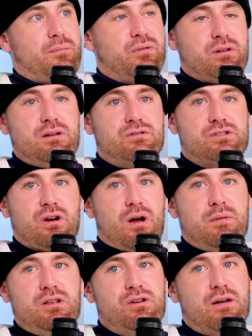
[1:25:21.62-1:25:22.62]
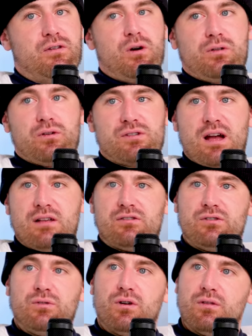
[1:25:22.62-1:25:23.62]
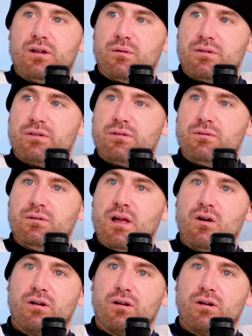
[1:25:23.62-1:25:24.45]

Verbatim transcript: so I believe so I mean you never know what those guys are doing over there with